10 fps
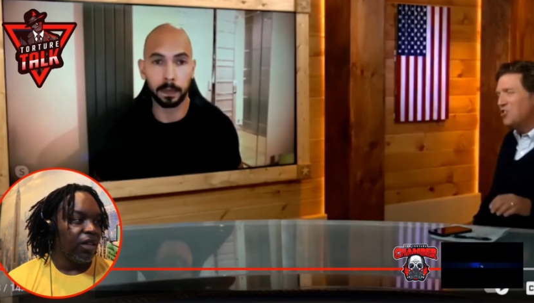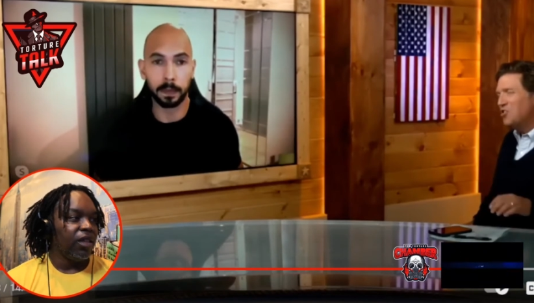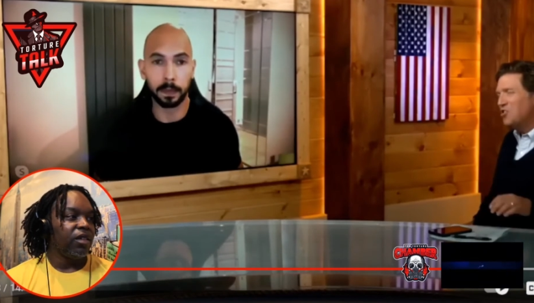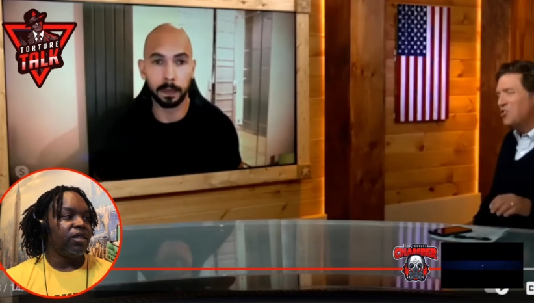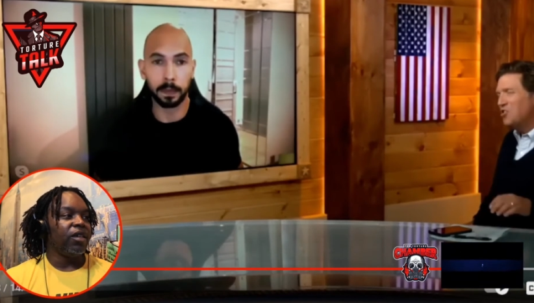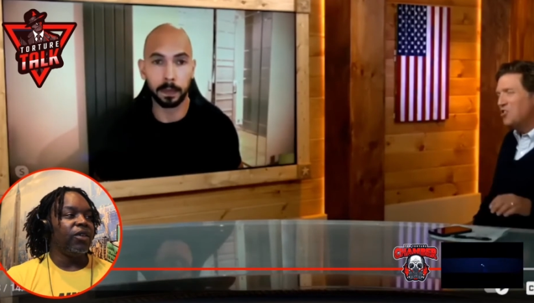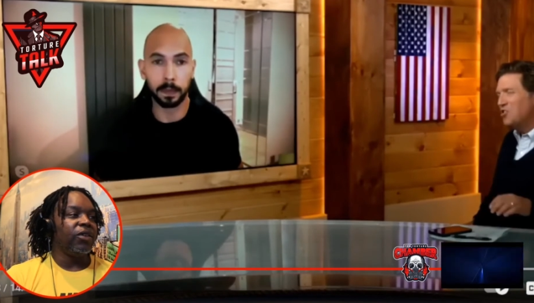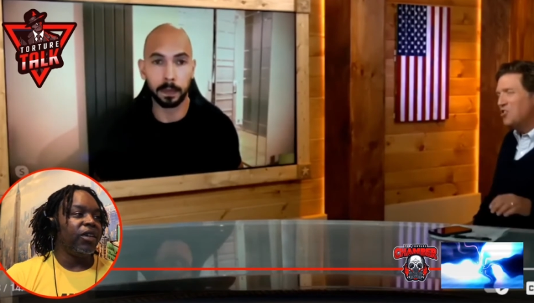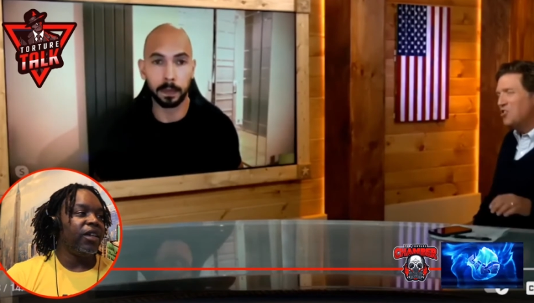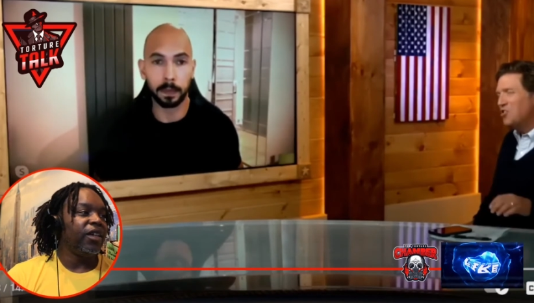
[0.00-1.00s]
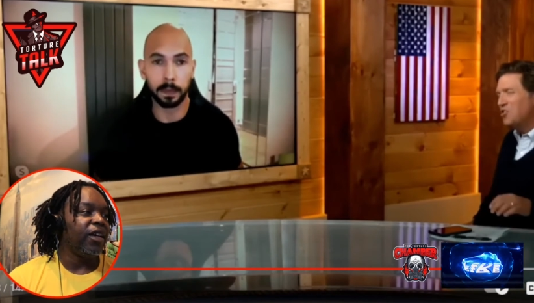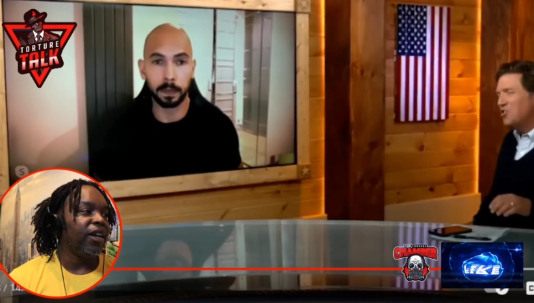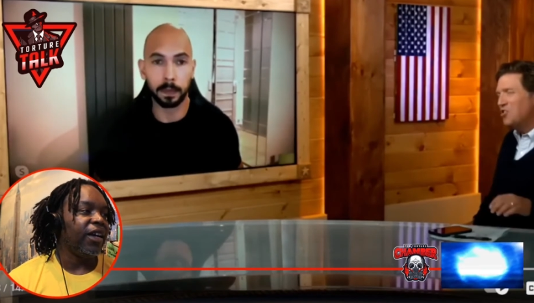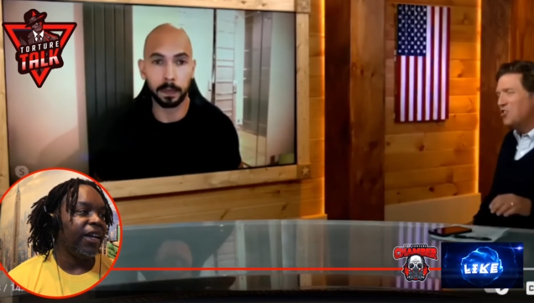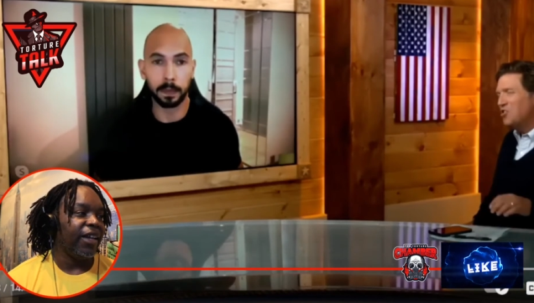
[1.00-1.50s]
Speaker 1: So, all
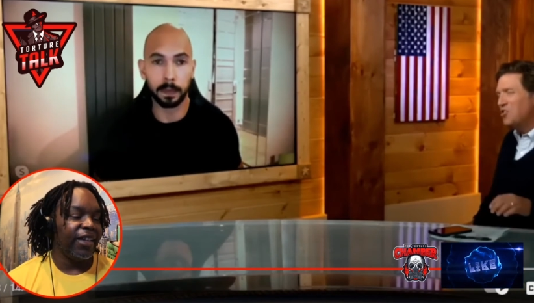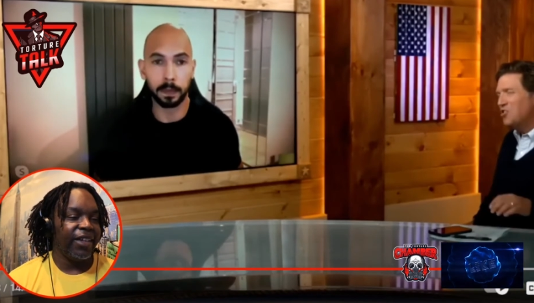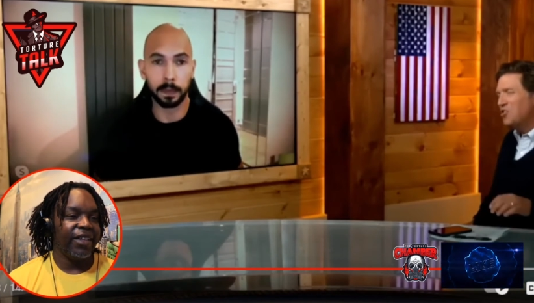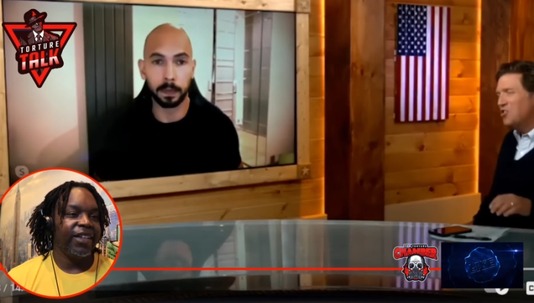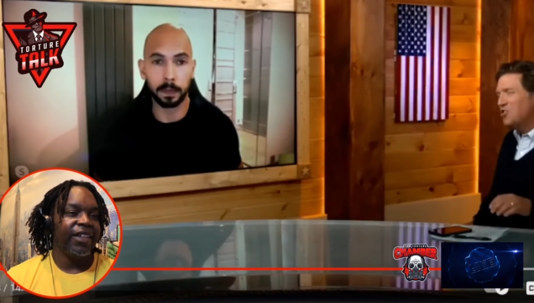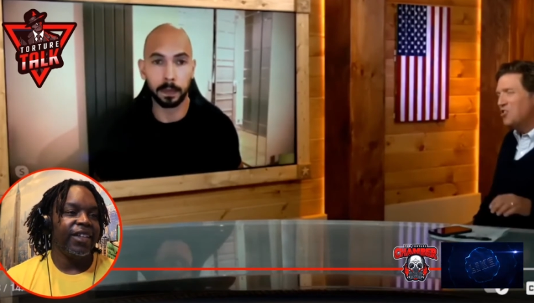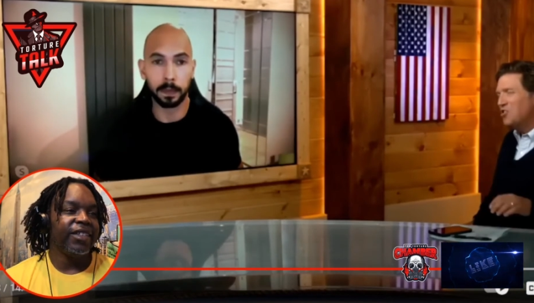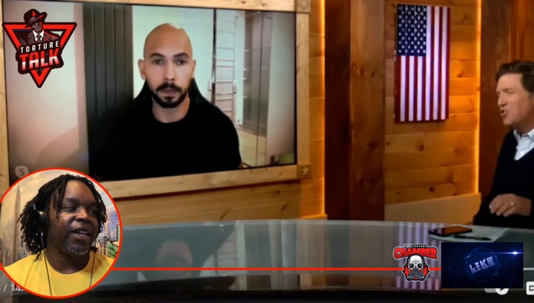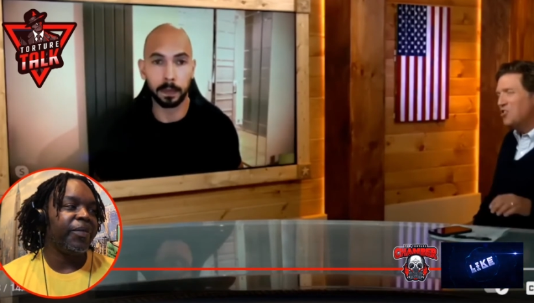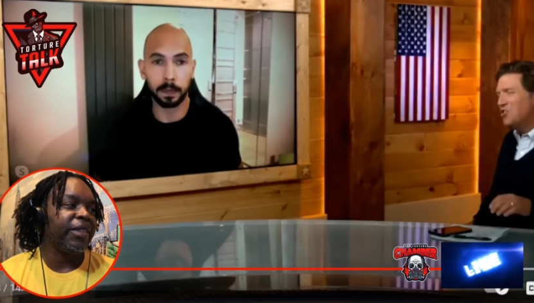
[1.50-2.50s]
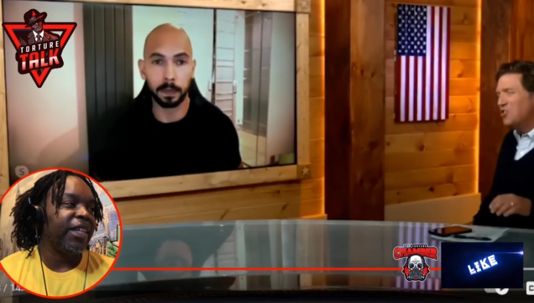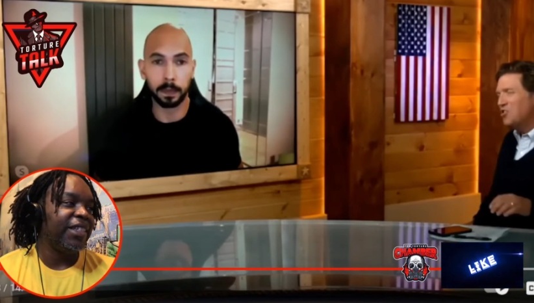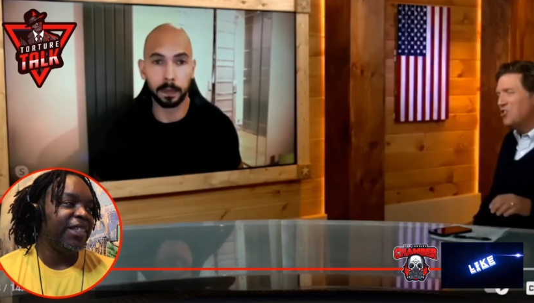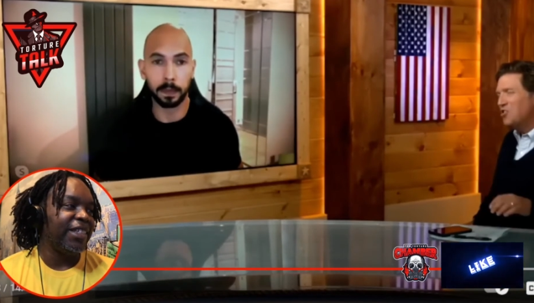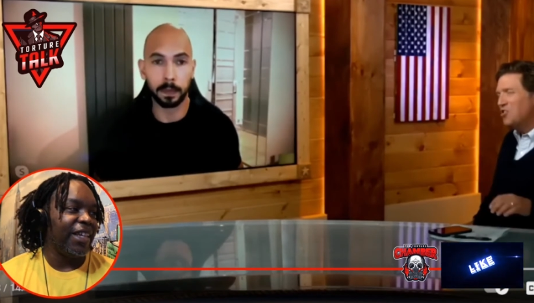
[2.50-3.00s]
right. It's a couple of things he
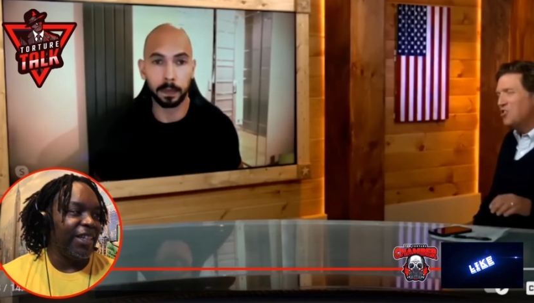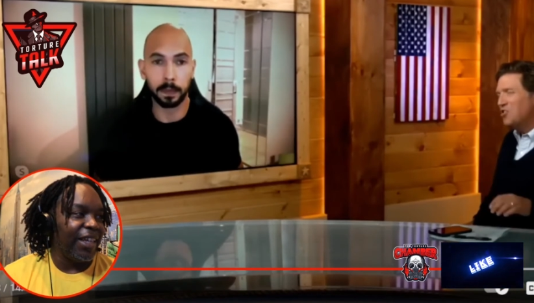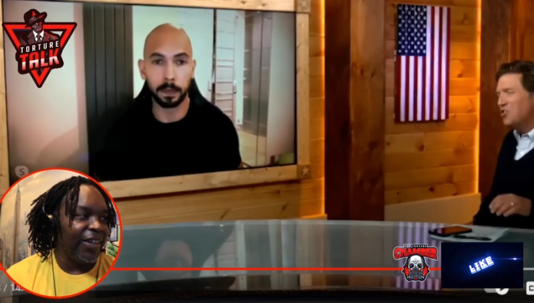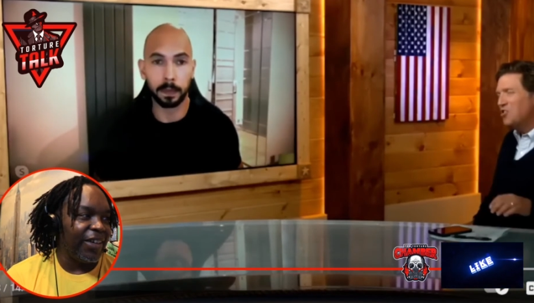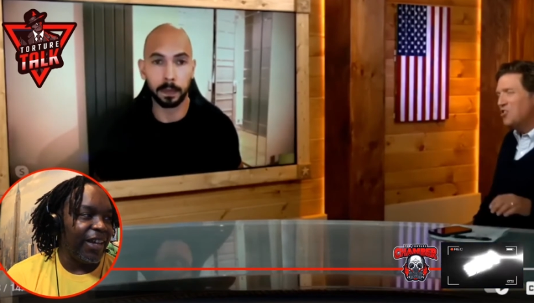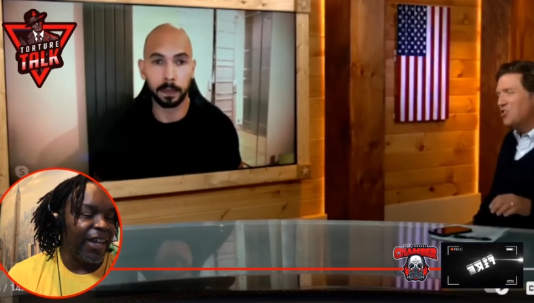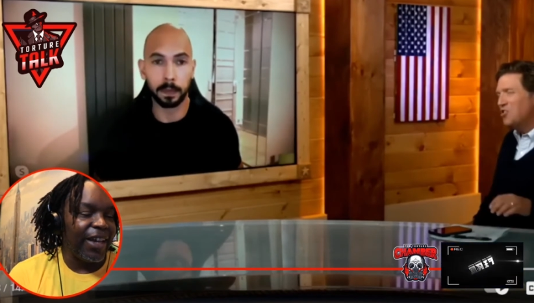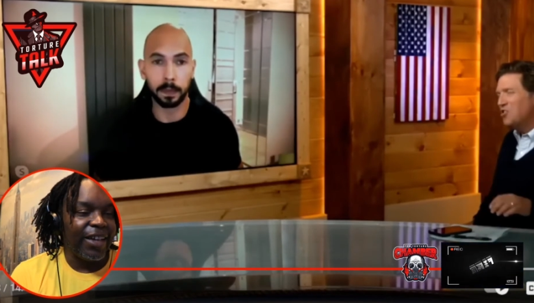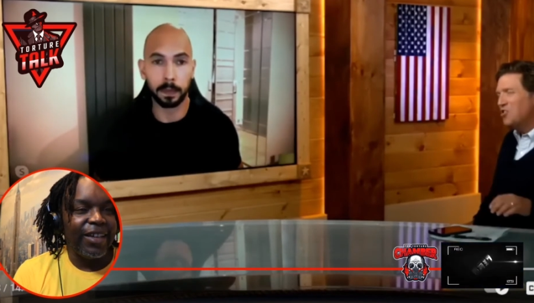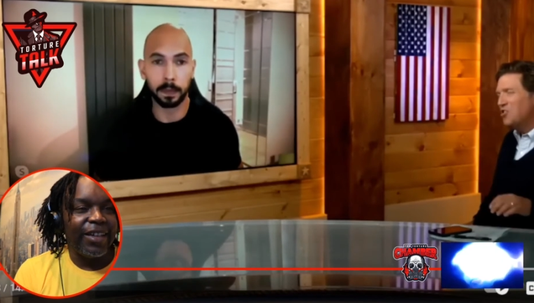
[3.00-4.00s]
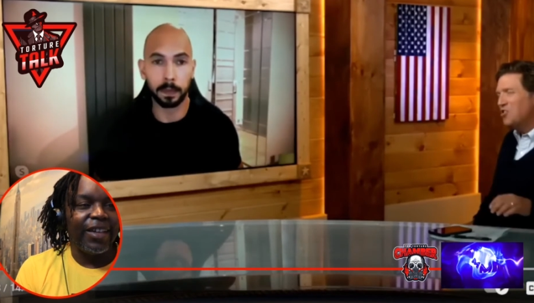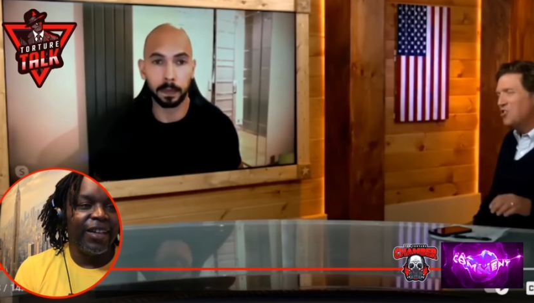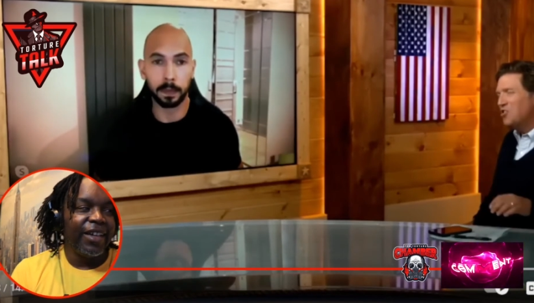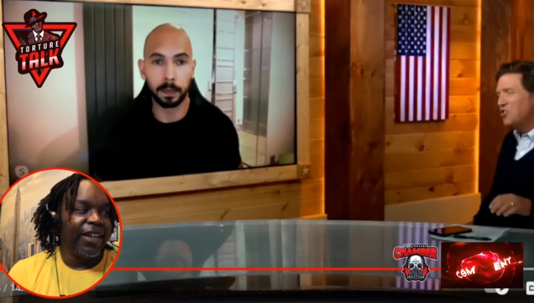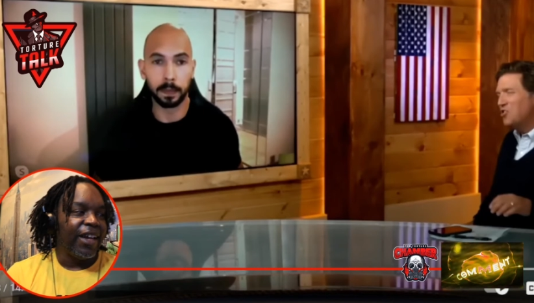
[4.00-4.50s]
said there that
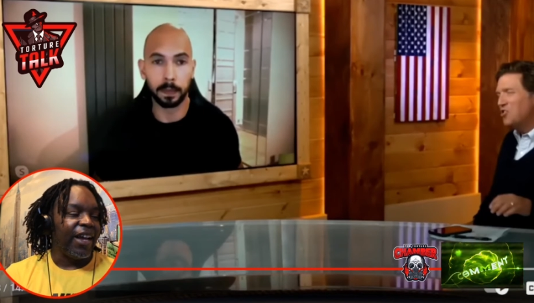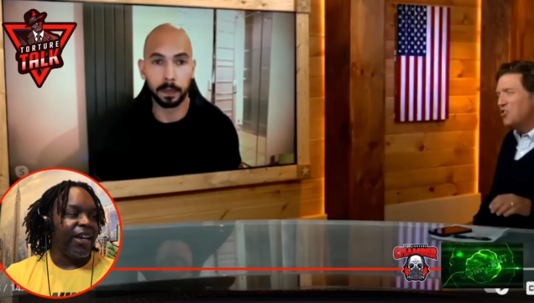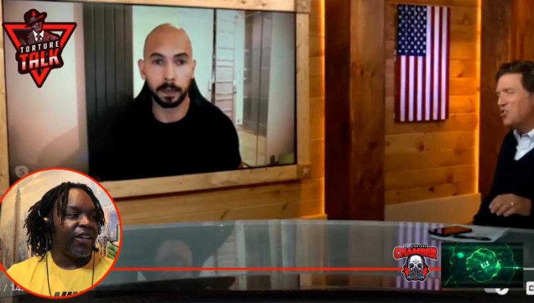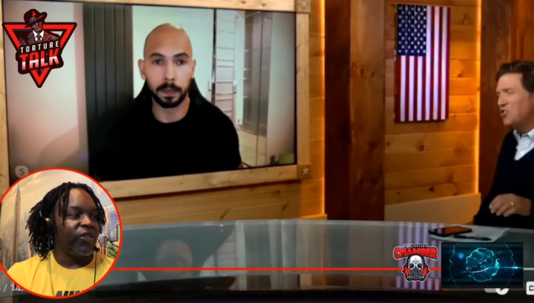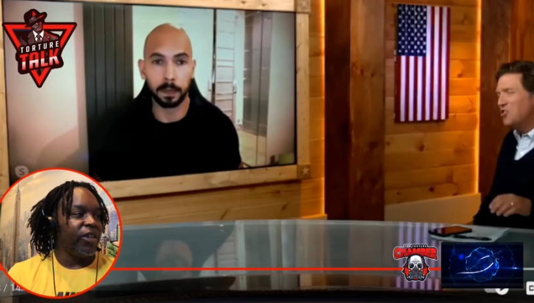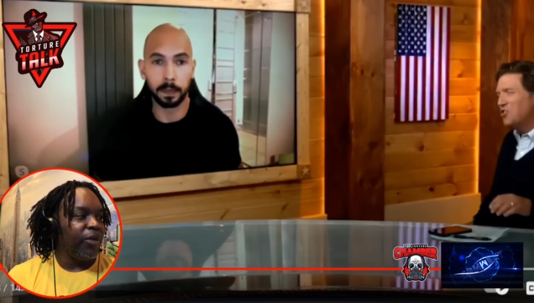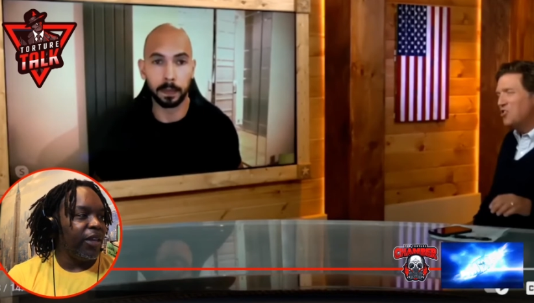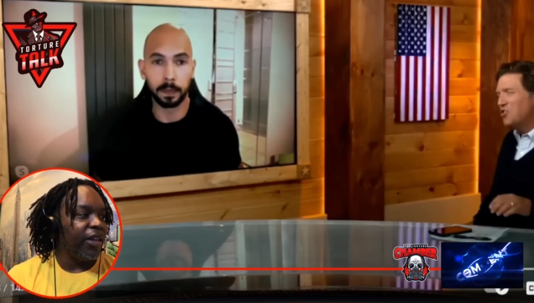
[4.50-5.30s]
I agree with.